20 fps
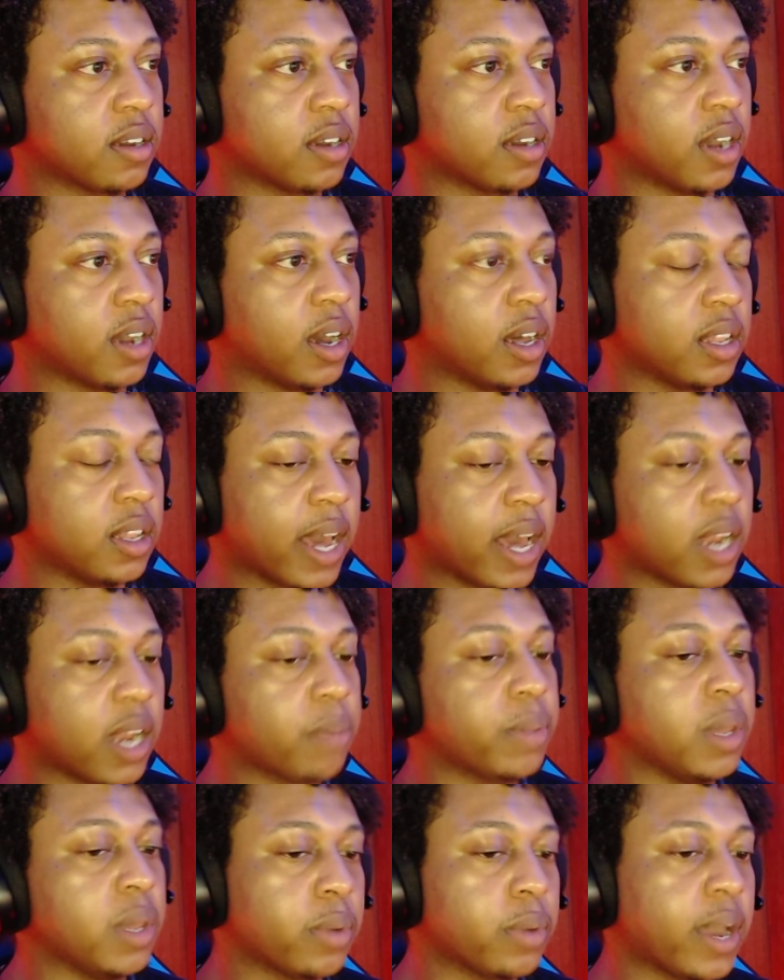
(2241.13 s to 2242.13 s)
a lot of
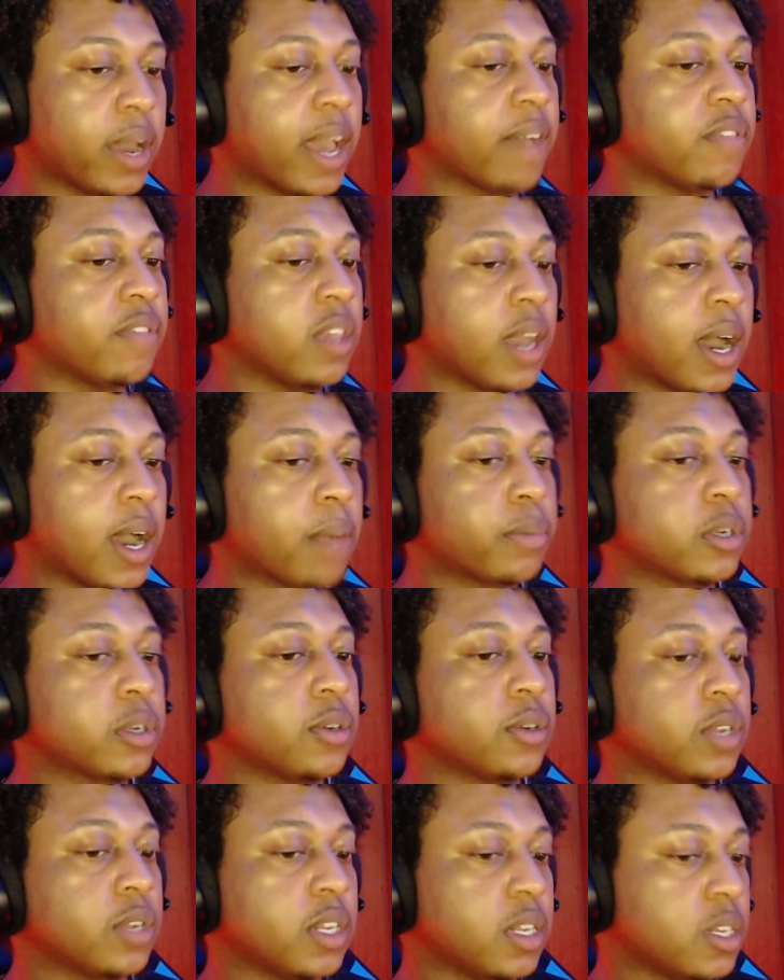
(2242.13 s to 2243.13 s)
people have the
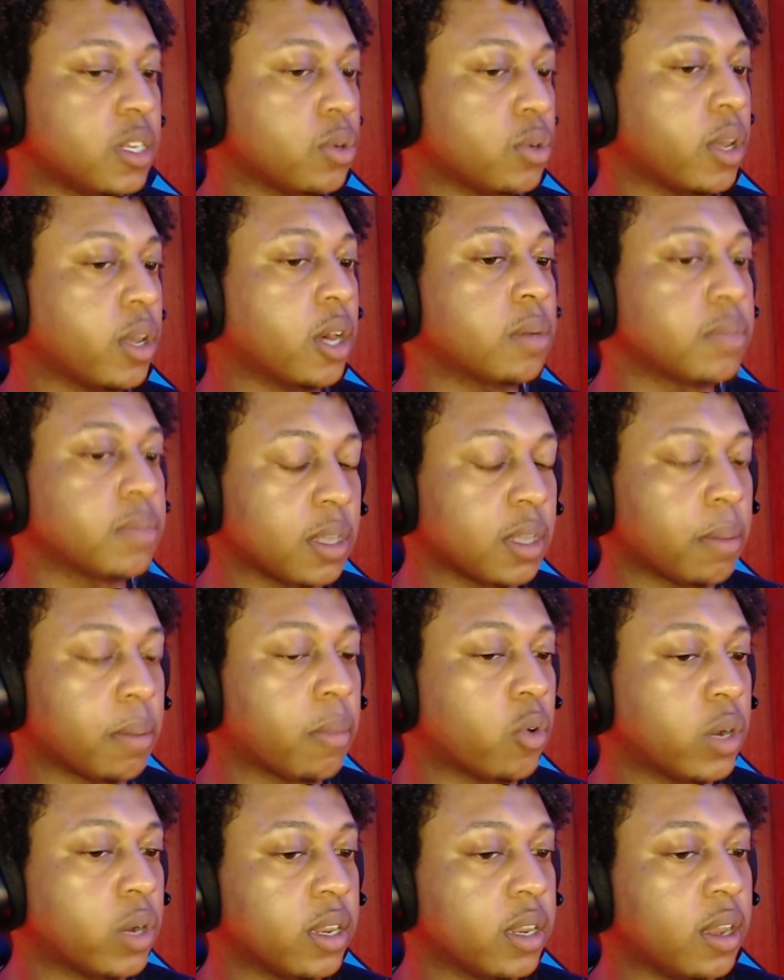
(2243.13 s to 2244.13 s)
opportunity to help
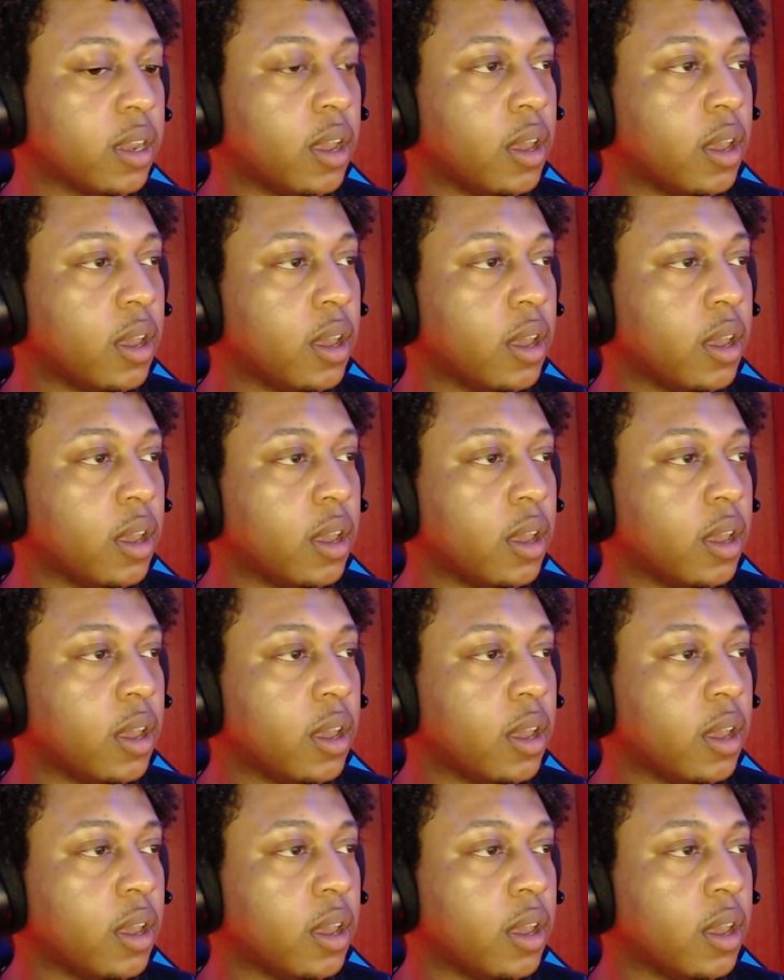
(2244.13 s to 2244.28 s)
someone,